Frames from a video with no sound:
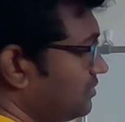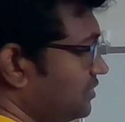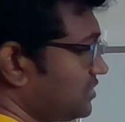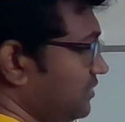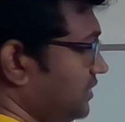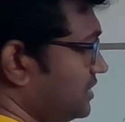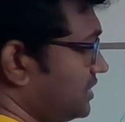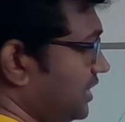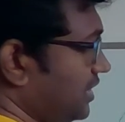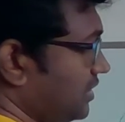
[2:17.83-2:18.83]
it's
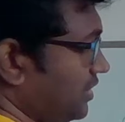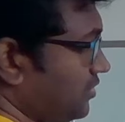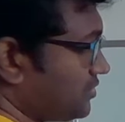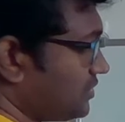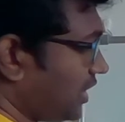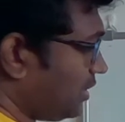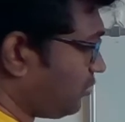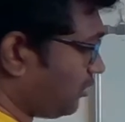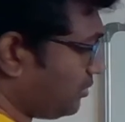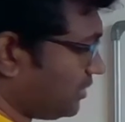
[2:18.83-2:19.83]
denotes with high
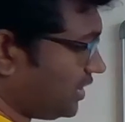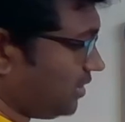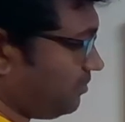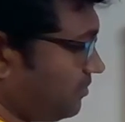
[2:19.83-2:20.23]
probability.